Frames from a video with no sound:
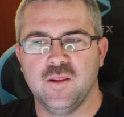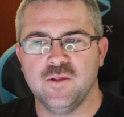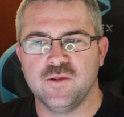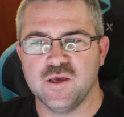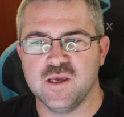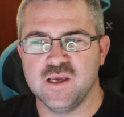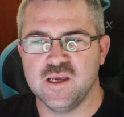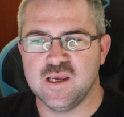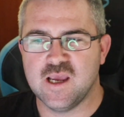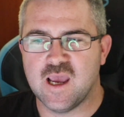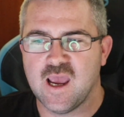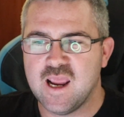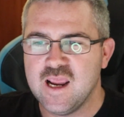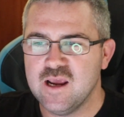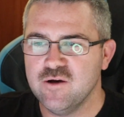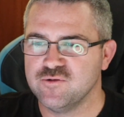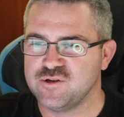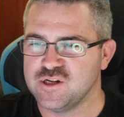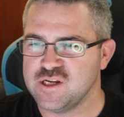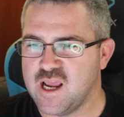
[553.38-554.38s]
The
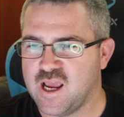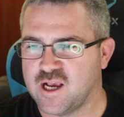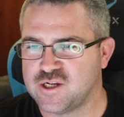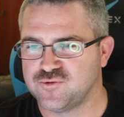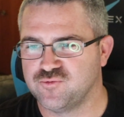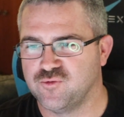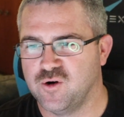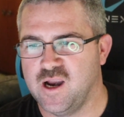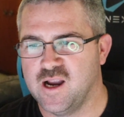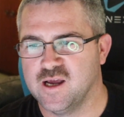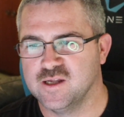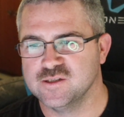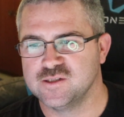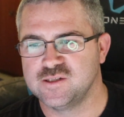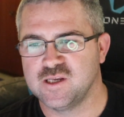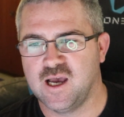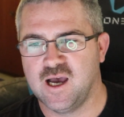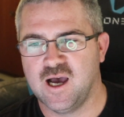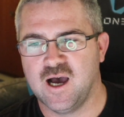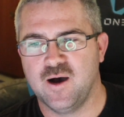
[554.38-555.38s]
ELDX
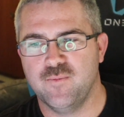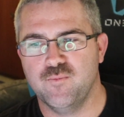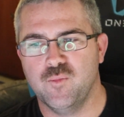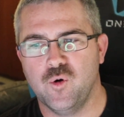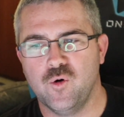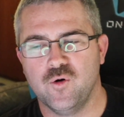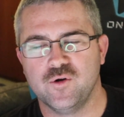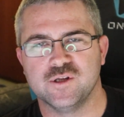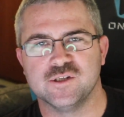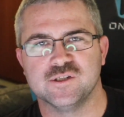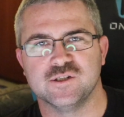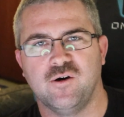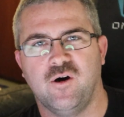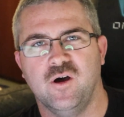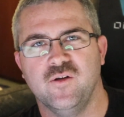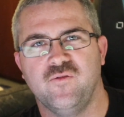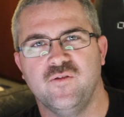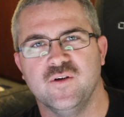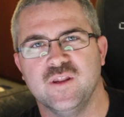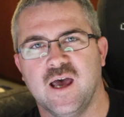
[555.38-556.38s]
rounds are more
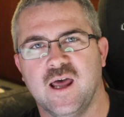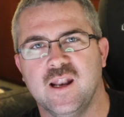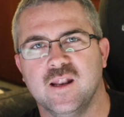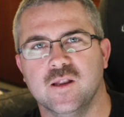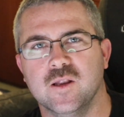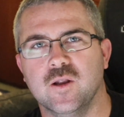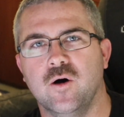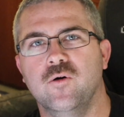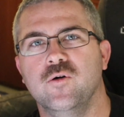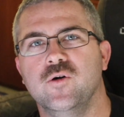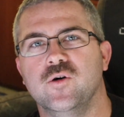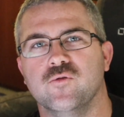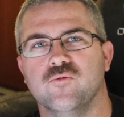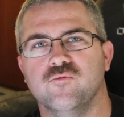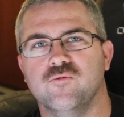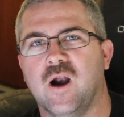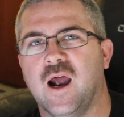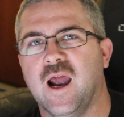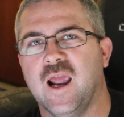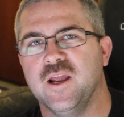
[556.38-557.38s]
designed for that longer
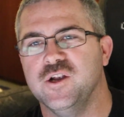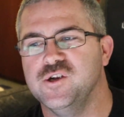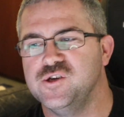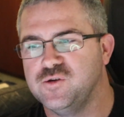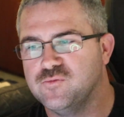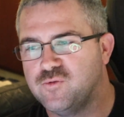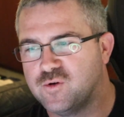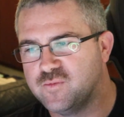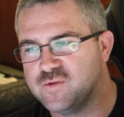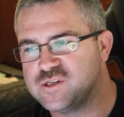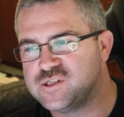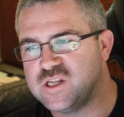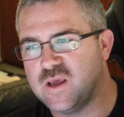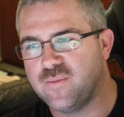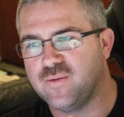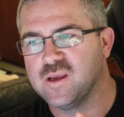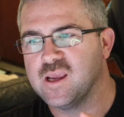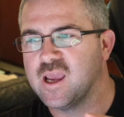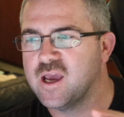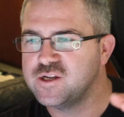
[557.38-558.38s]
range. You want to be
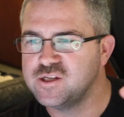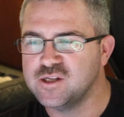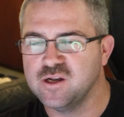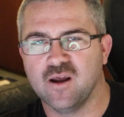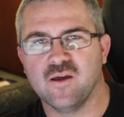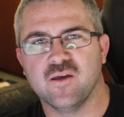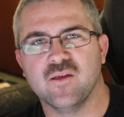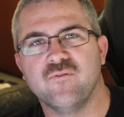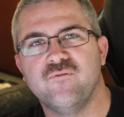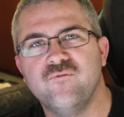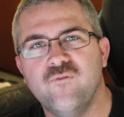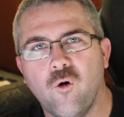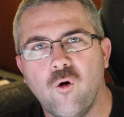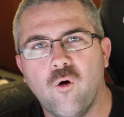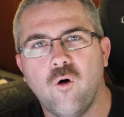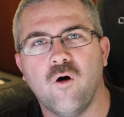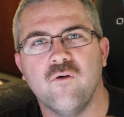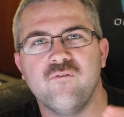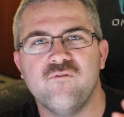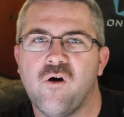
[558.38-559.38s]
stepping out, your
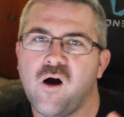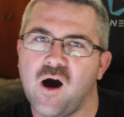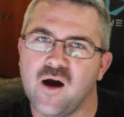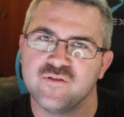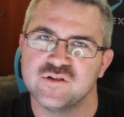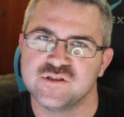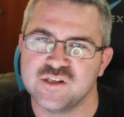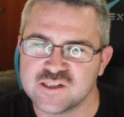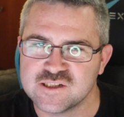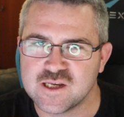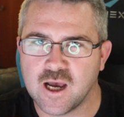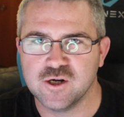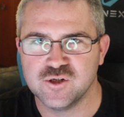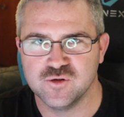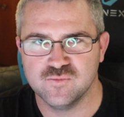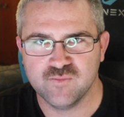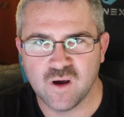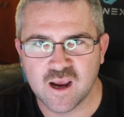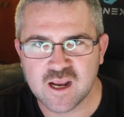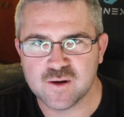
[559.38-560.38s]
400, 500,
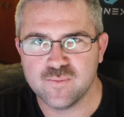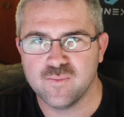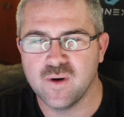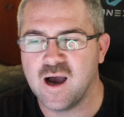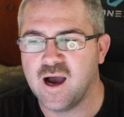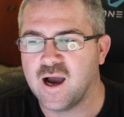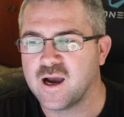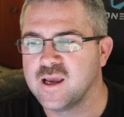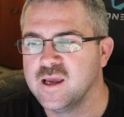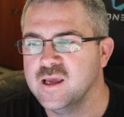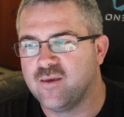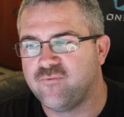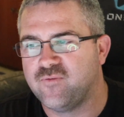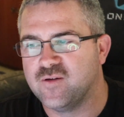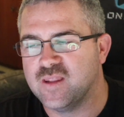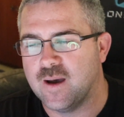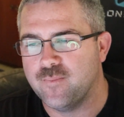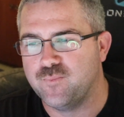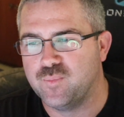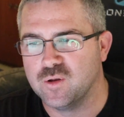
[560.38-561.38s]
600 meter mark for
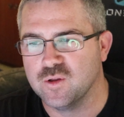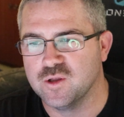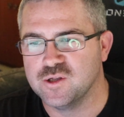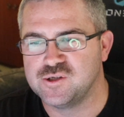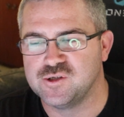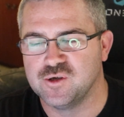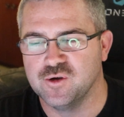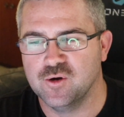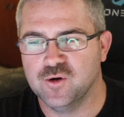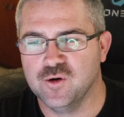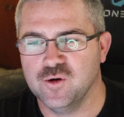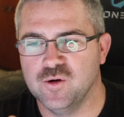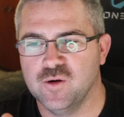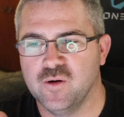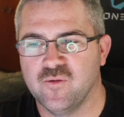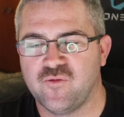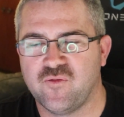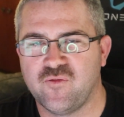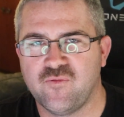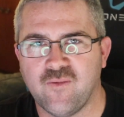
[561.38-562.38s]
that bullet to
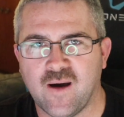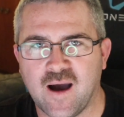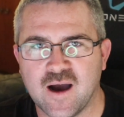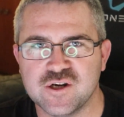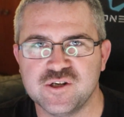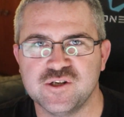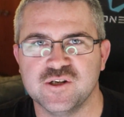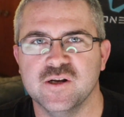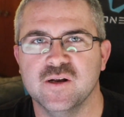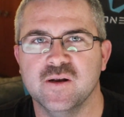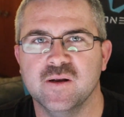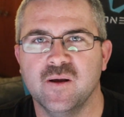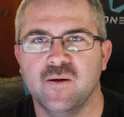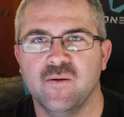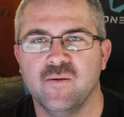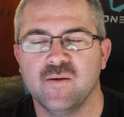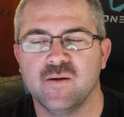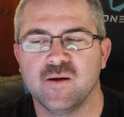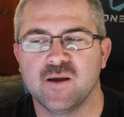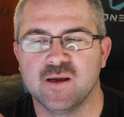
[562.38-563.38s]
function
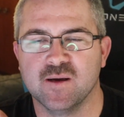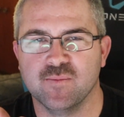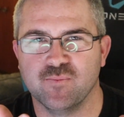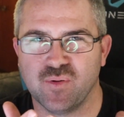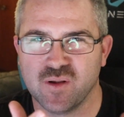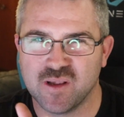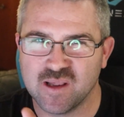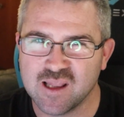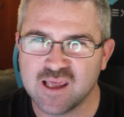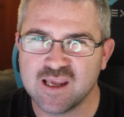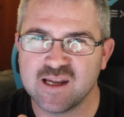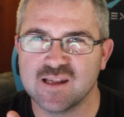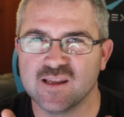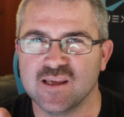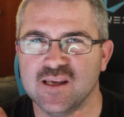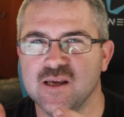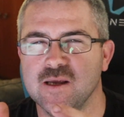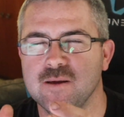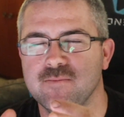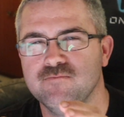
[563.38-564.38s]

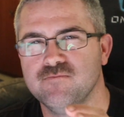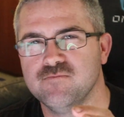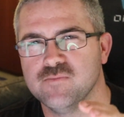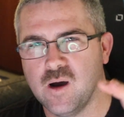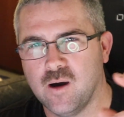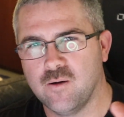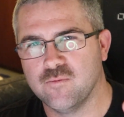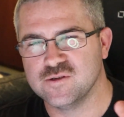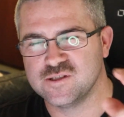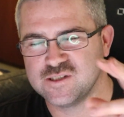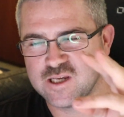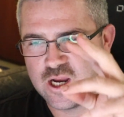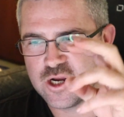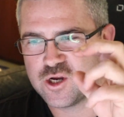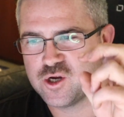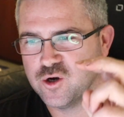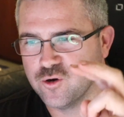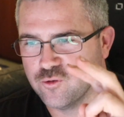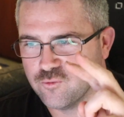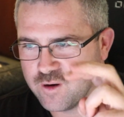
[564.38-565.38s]
completely, I would say,
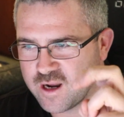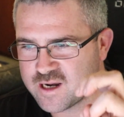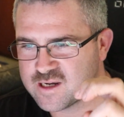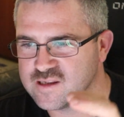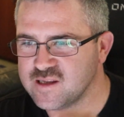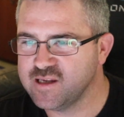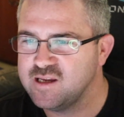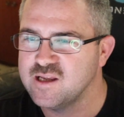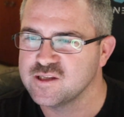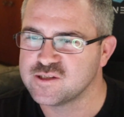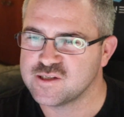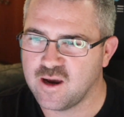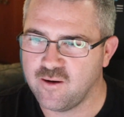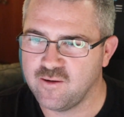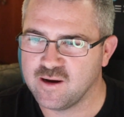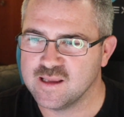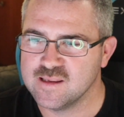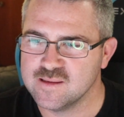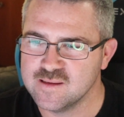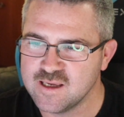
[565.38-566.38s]
correctly. It's
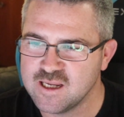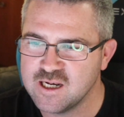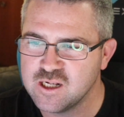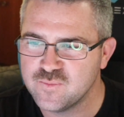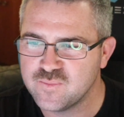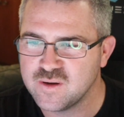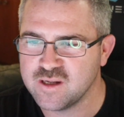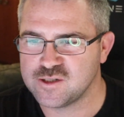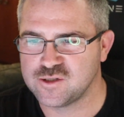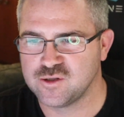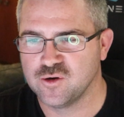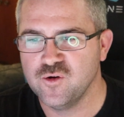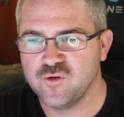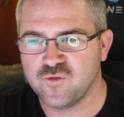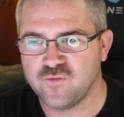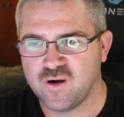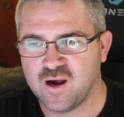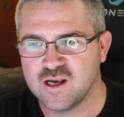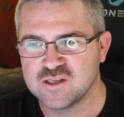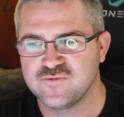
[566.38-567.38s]
going a little bit too
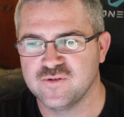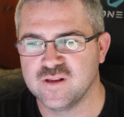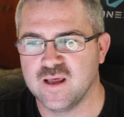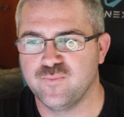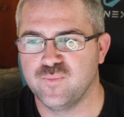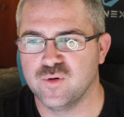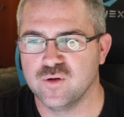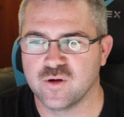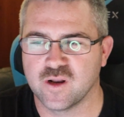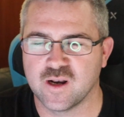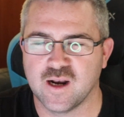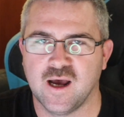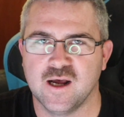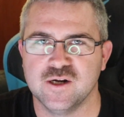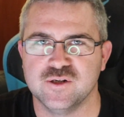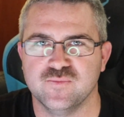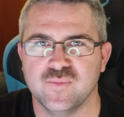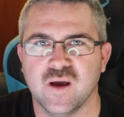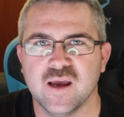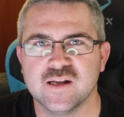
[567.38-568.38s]
fast for that bullet at
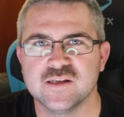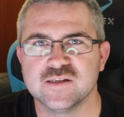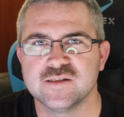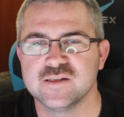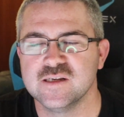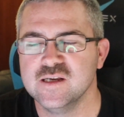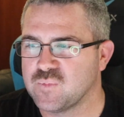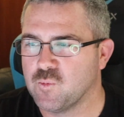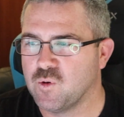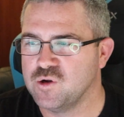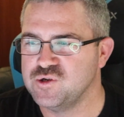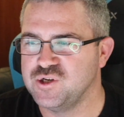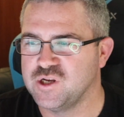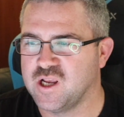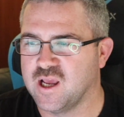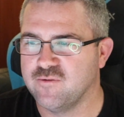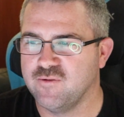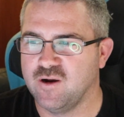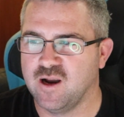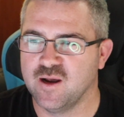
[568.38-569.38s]
100 meters. Once you
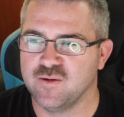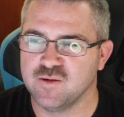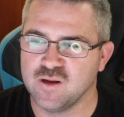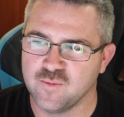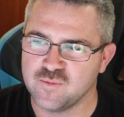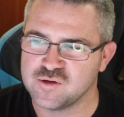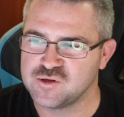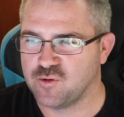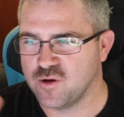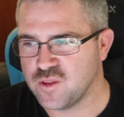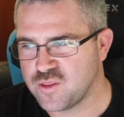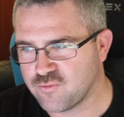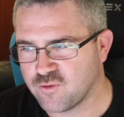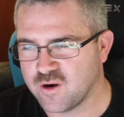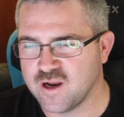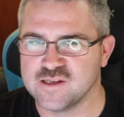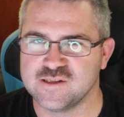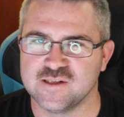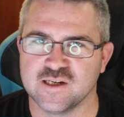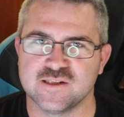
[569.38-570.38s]
get around, between
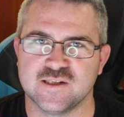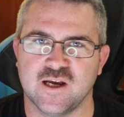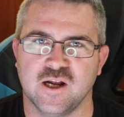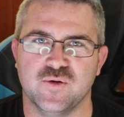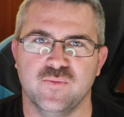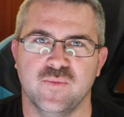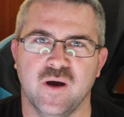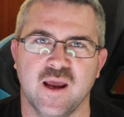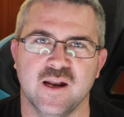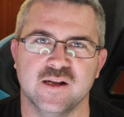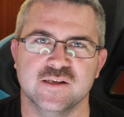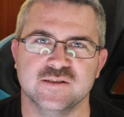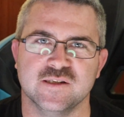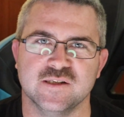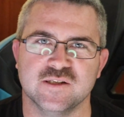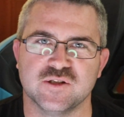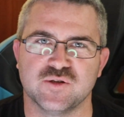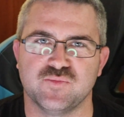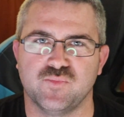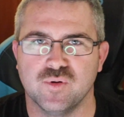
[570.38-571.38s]
300 and 600 meters
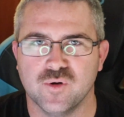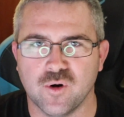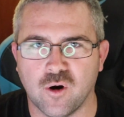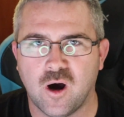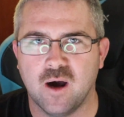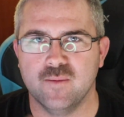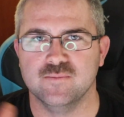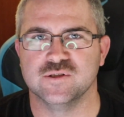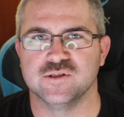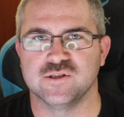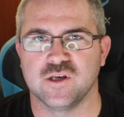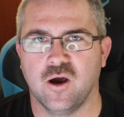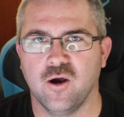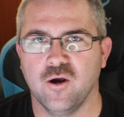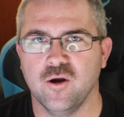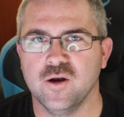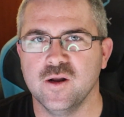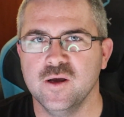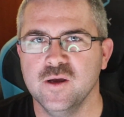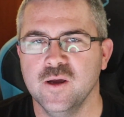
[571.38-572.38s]
is a prime
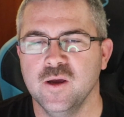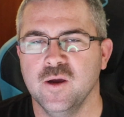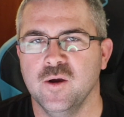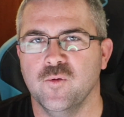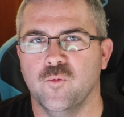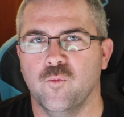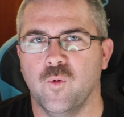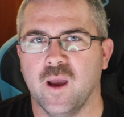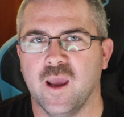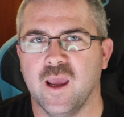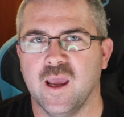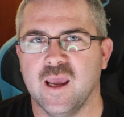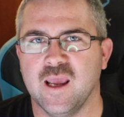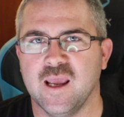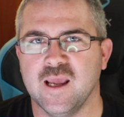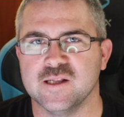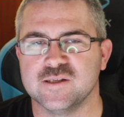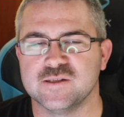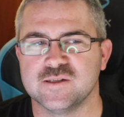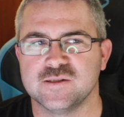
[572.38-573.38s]
zone where
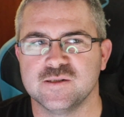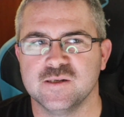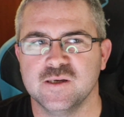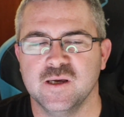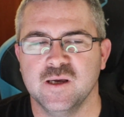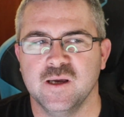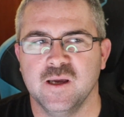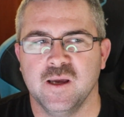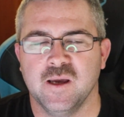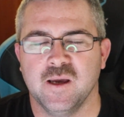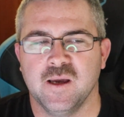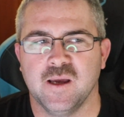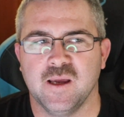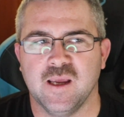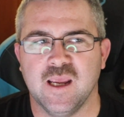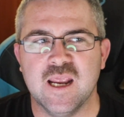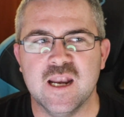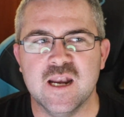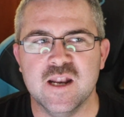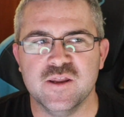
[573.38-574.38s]
it's
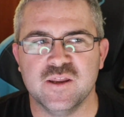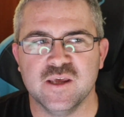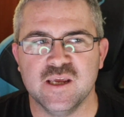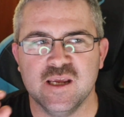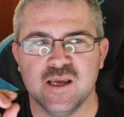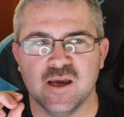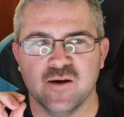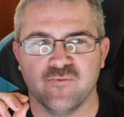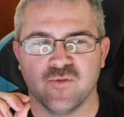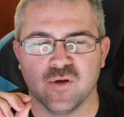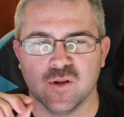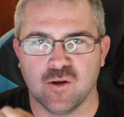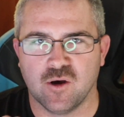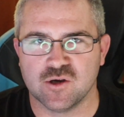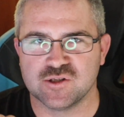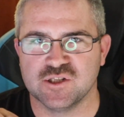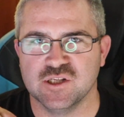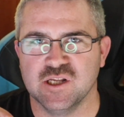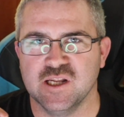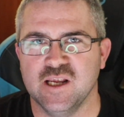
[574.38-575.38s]
in the
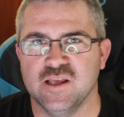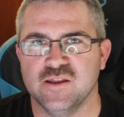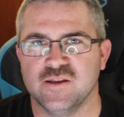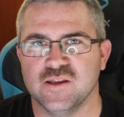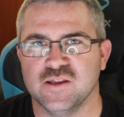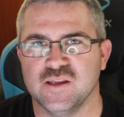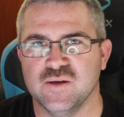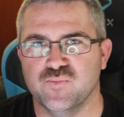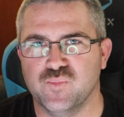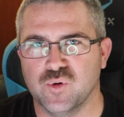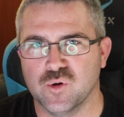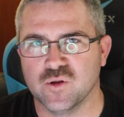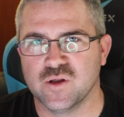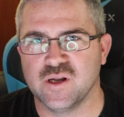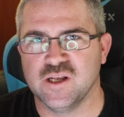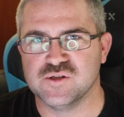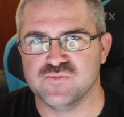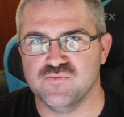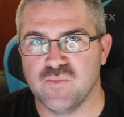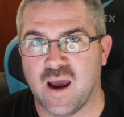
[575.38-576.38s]
velocity that the
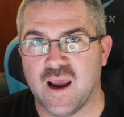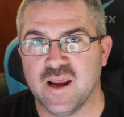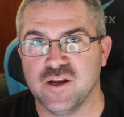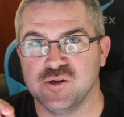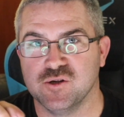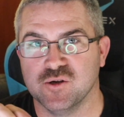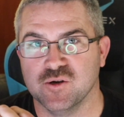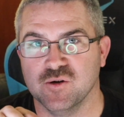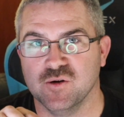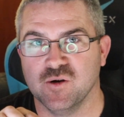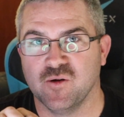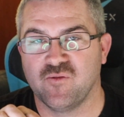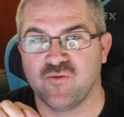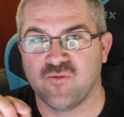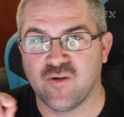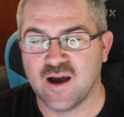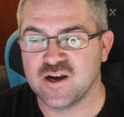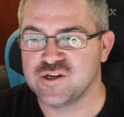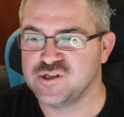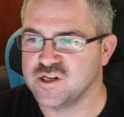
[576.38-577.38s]
bullet is made to
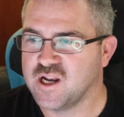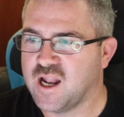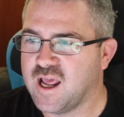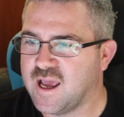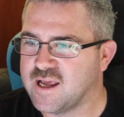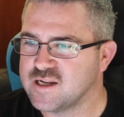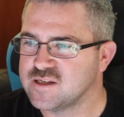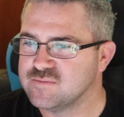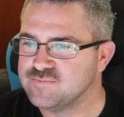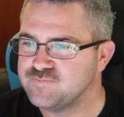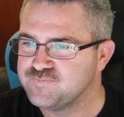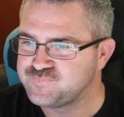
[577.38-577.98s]
function at.